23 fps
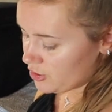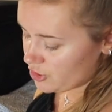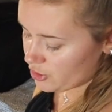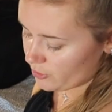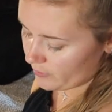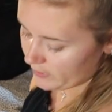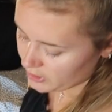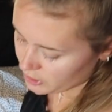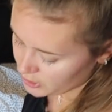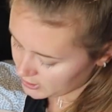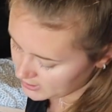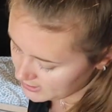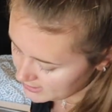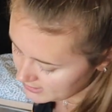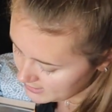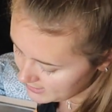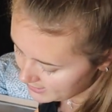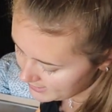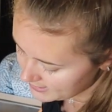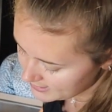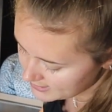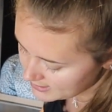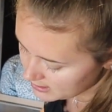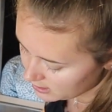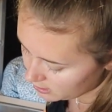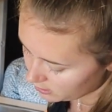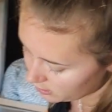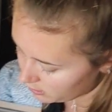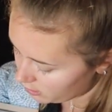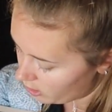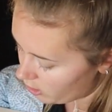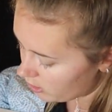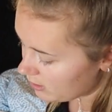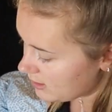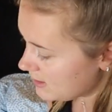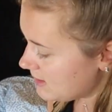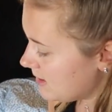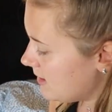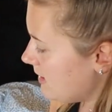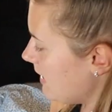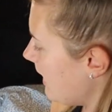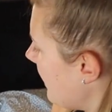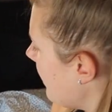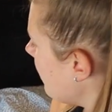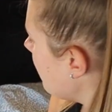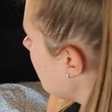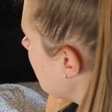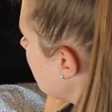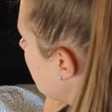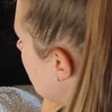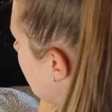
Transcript: so it just stays locked there.